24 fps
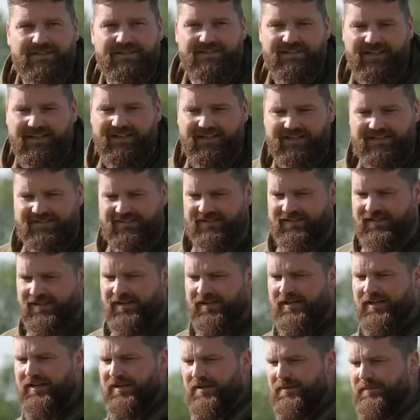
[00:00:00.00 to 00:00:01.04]
sticks
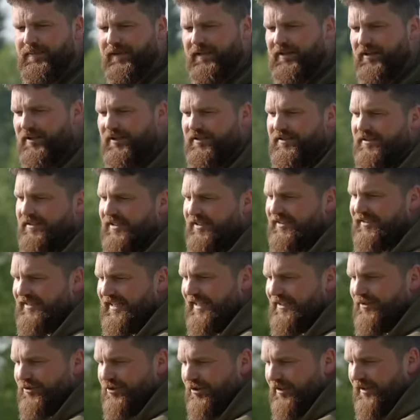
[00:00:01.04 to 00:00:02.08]
because
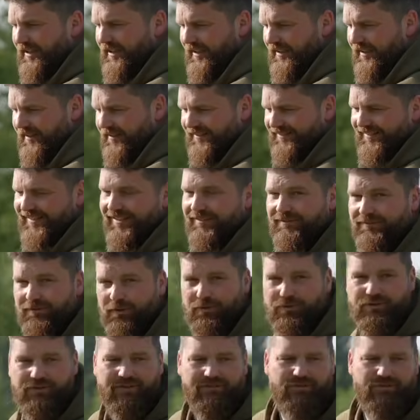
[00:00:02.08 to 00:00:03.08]
essentially, unfortunately, I've